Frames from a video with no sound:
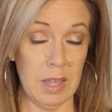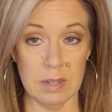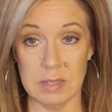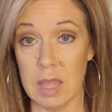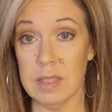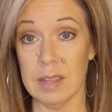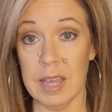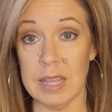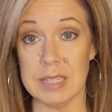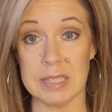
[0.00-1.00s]

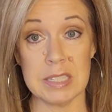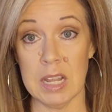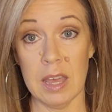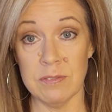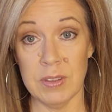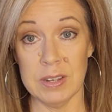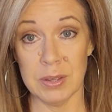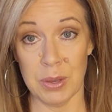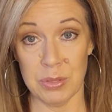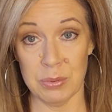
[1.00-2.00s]
nonetheless, it's not fun to
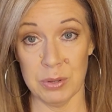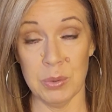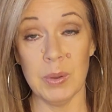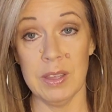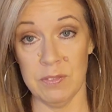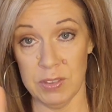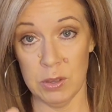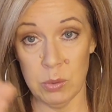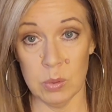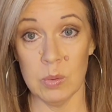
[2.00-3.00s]
go through if
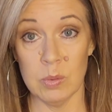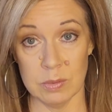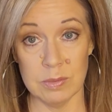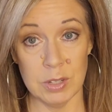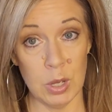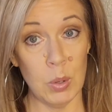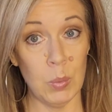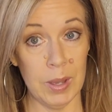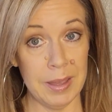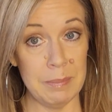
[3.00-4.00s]
you know
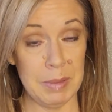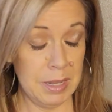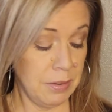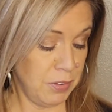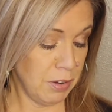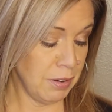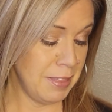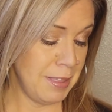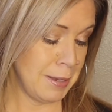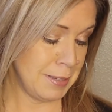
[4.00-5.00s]
what I mean. If you're
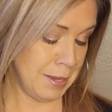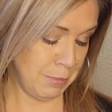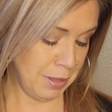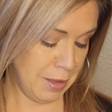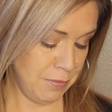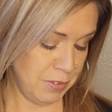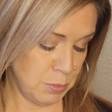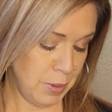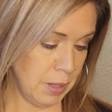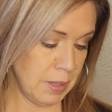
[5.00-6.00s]
in that time of life
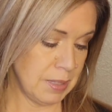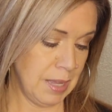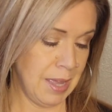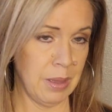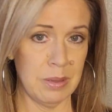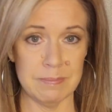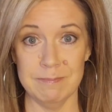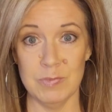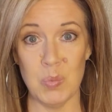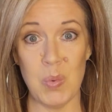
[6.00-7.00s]
as well, it's like,
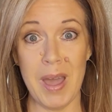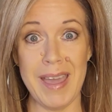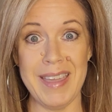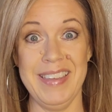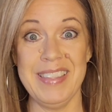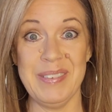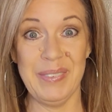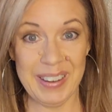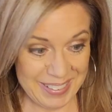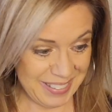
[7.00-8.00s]
what in the
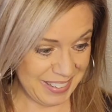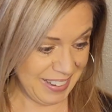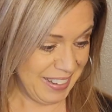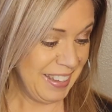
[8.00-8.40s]
world?